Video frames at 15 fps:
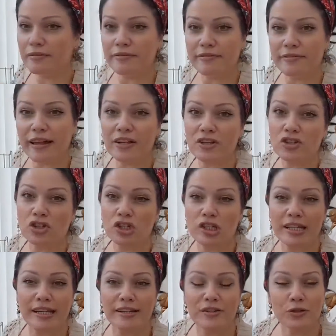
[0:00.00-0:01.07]
Fella's just
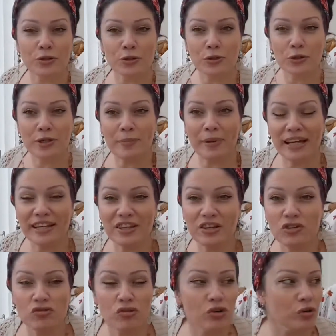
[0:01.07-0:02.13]
said, oh, you're playing the
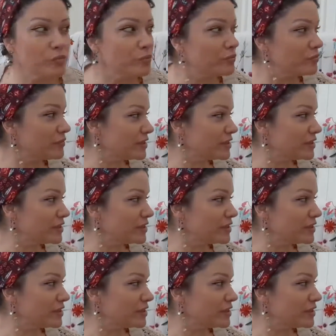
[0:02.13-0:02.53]
drum?